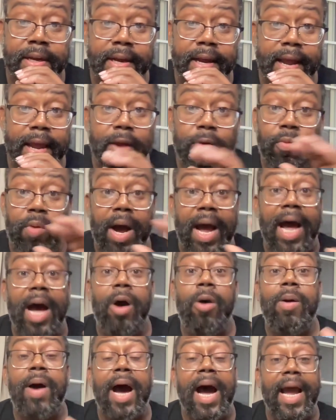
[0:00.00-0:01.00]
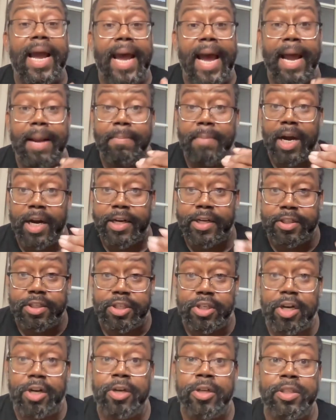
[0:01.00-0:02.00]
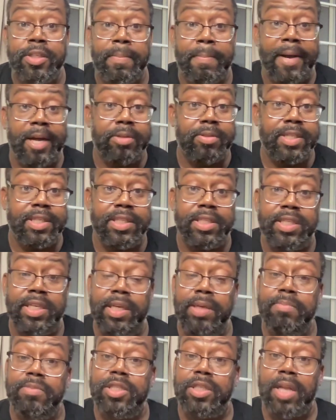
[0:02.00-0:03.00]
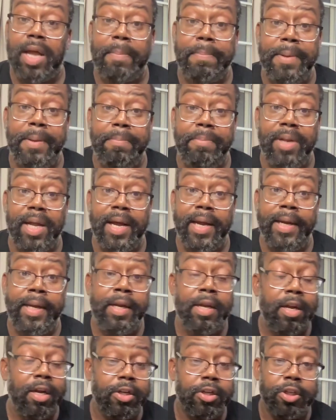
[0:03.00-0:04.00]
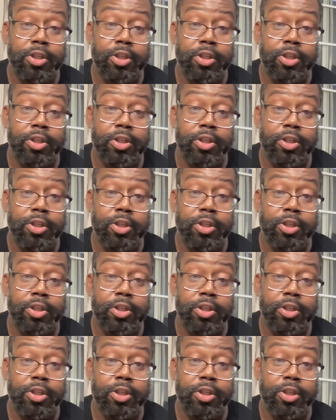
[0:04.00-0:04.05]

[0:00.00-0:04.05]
And while I had my concerns about this team's sloppy play, the